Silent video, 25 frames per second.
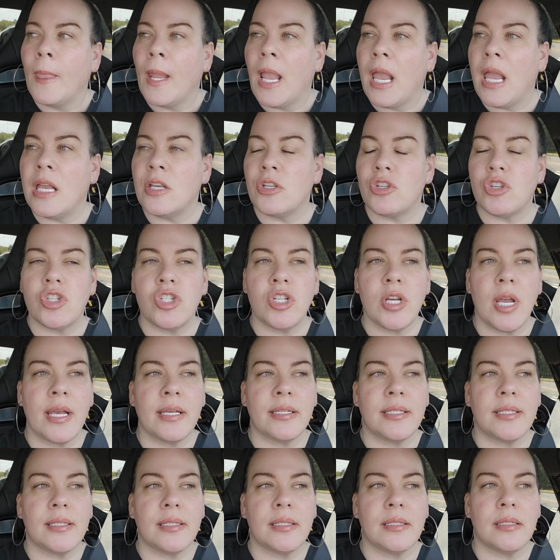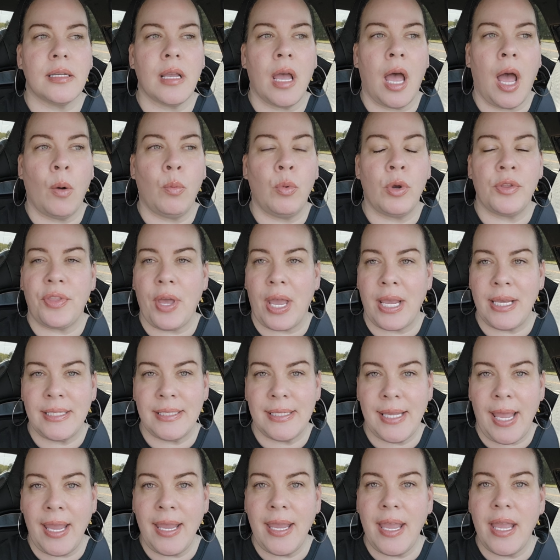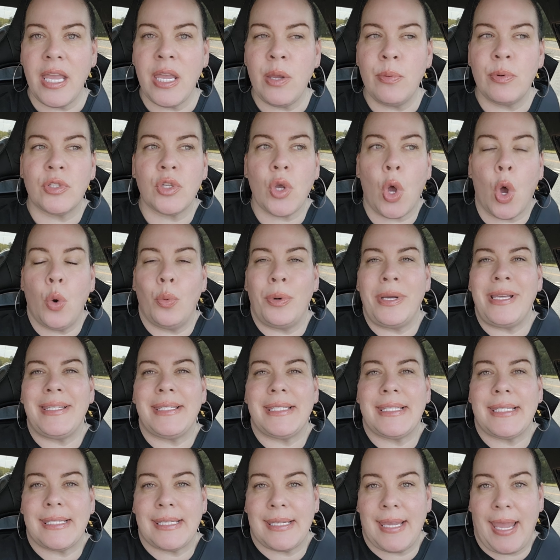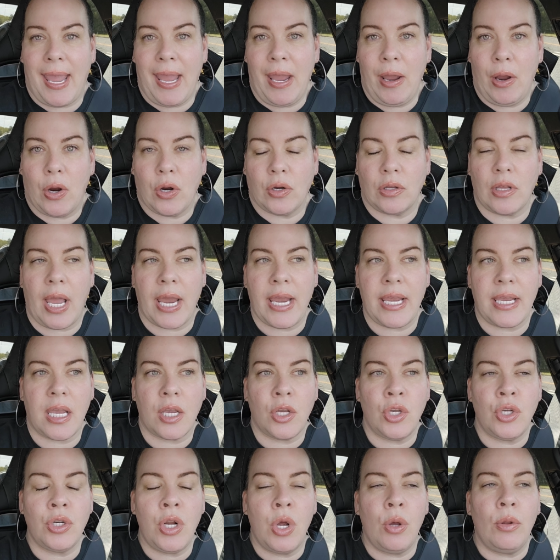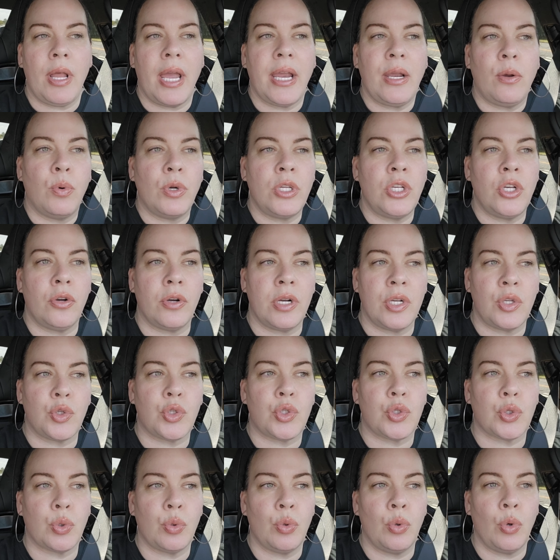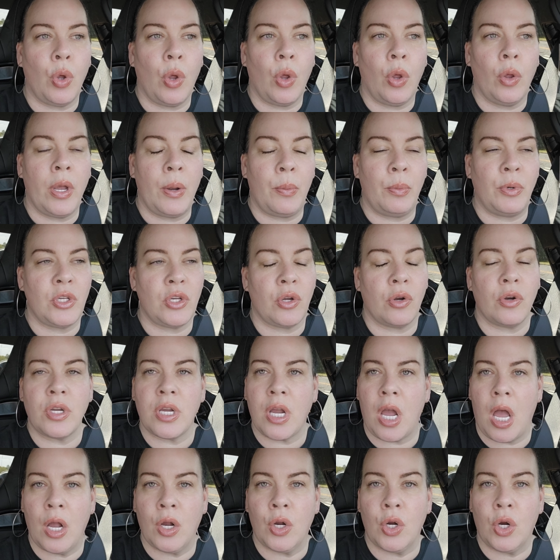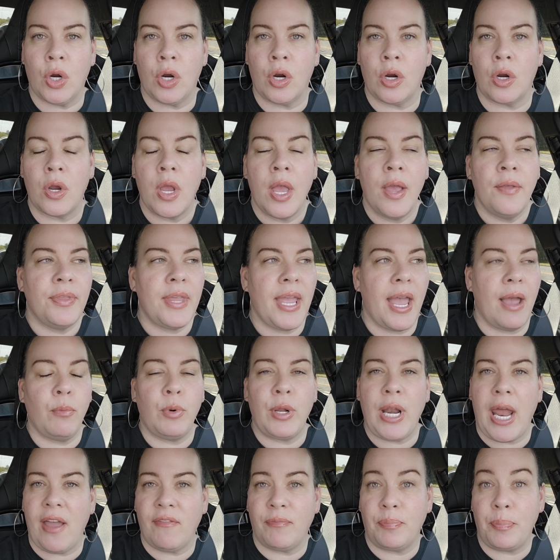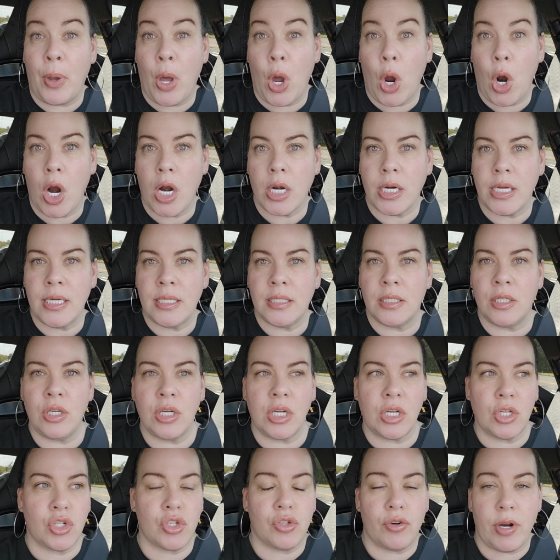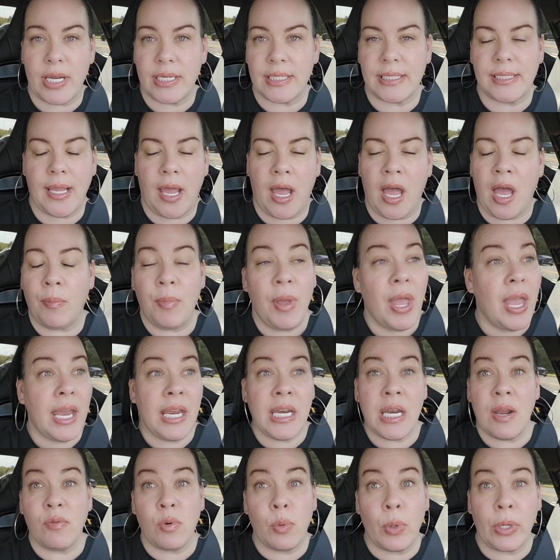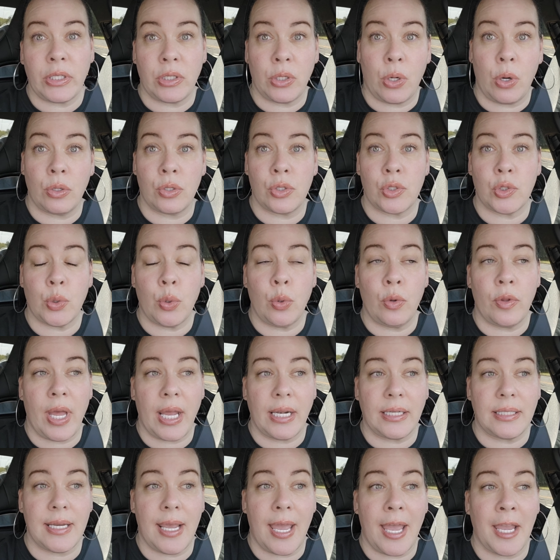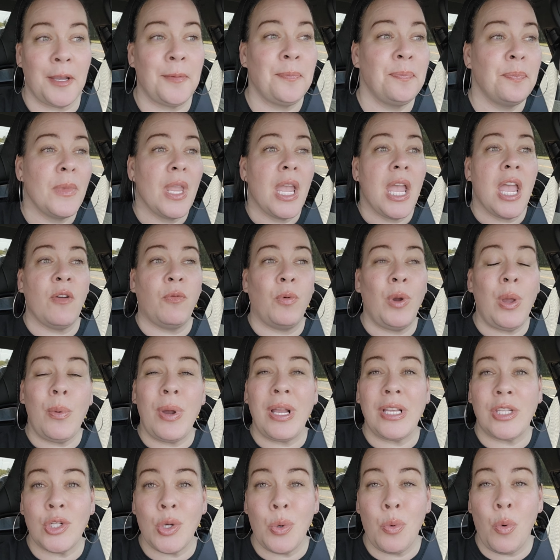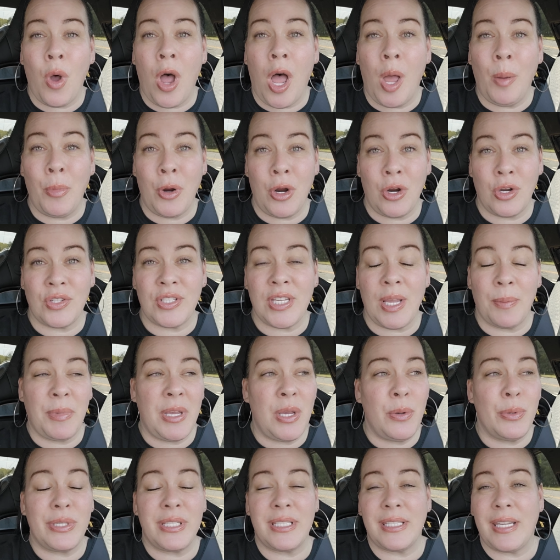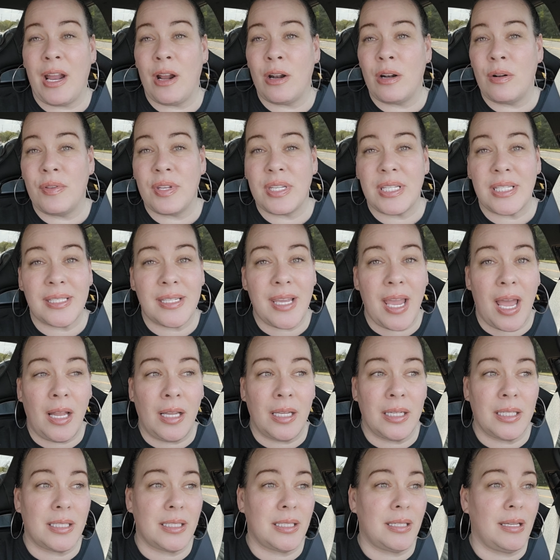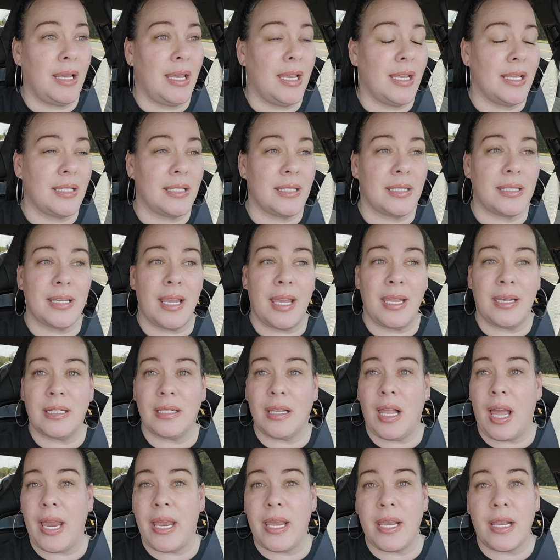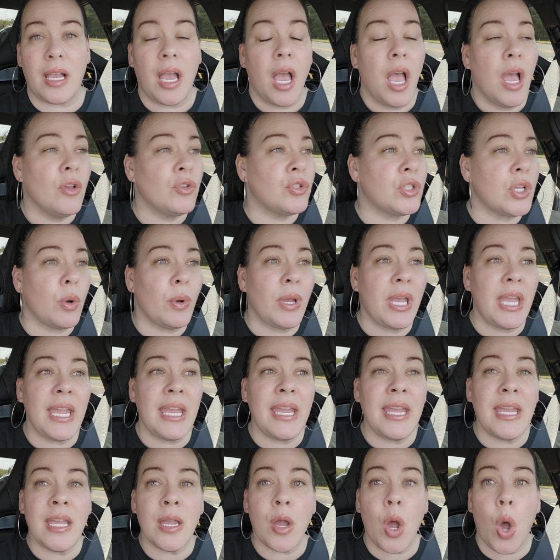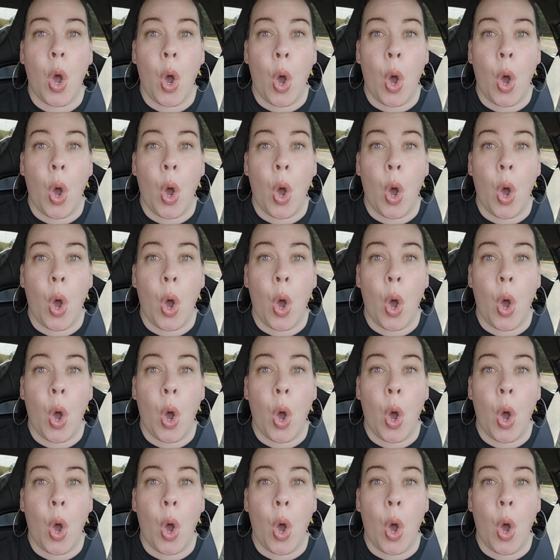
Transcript: It's just with Isaiah, he was always scared. Like, you know, like when you're in school and when you're younger, they would have parties and you can dress up. He never wanted to go to school that day. If we went to Walmart or something, he was scared of the skeletons and like, so he